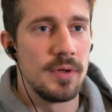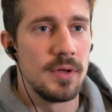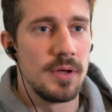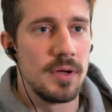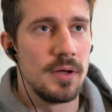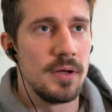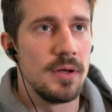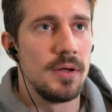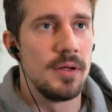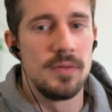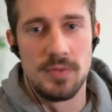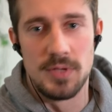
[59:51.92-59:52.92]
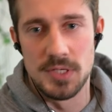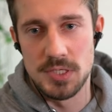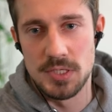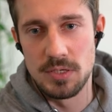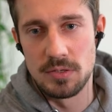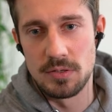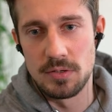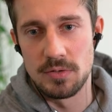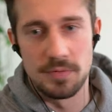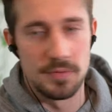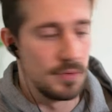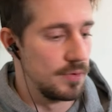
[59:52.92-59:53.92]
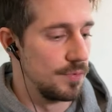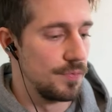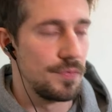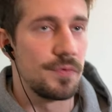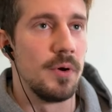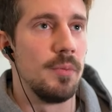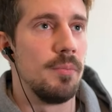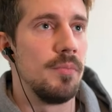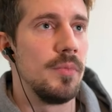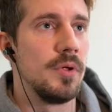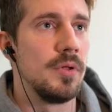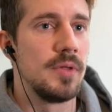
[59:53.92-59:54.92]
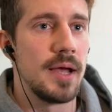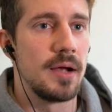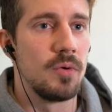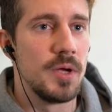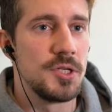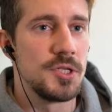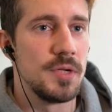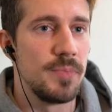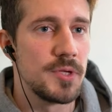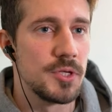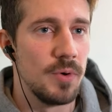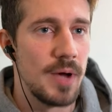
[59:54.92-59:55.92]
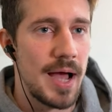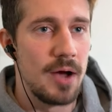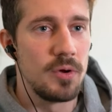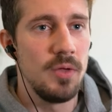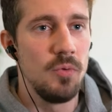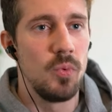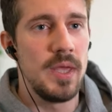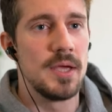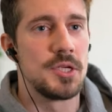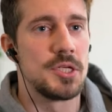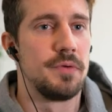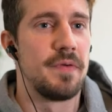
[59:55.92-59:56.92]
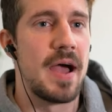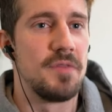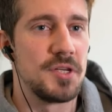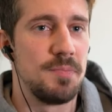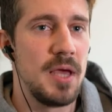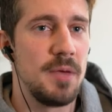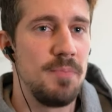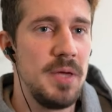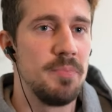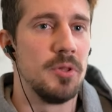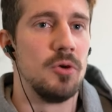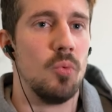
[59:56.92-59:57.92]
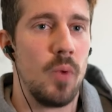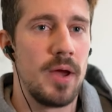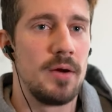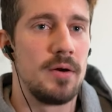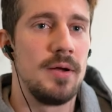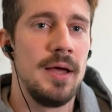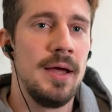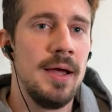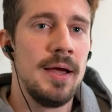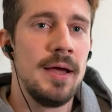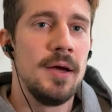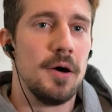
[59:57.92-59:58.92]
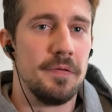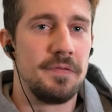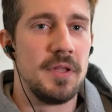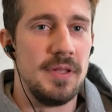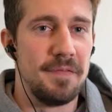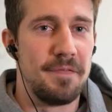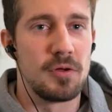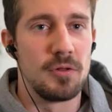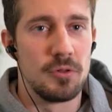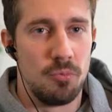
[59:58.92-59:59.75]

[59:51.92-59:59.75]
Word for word: this year from that question. So how can we as survivors make people aware of the difficult